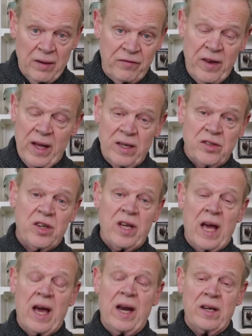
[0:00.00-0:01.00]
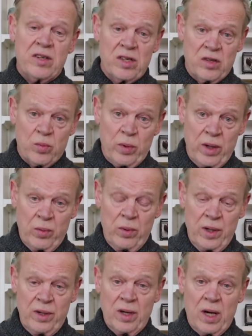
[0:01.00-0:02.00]
fantasy addicts, as we
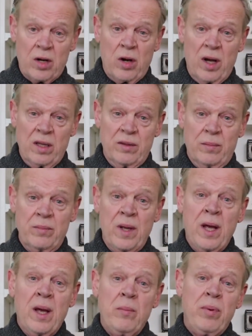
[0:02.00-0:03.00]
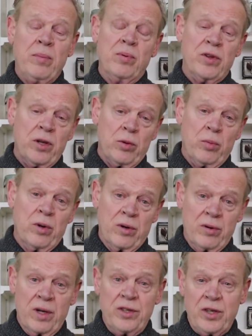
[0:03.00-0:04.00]
would call them, people that
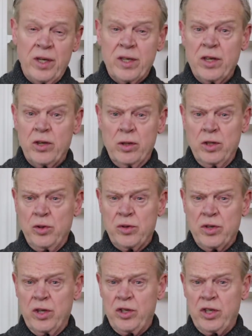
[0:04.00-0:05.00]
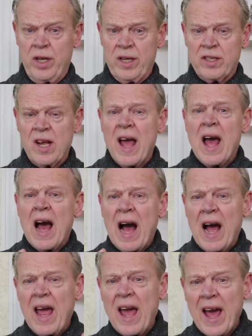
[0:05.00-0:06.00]
were addicted to hallucinogenics.
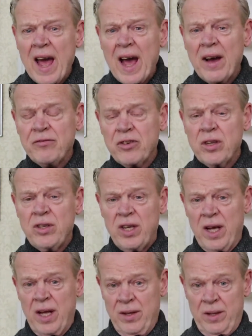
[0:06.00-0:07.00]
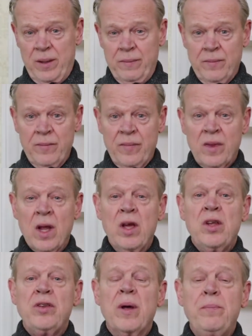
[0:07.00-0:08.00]
I have to tell you,
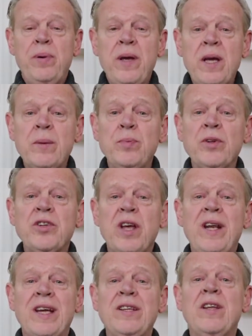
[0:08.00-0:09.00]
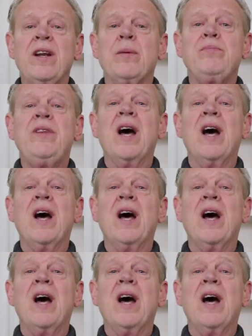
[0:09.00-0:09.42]
the people that ended up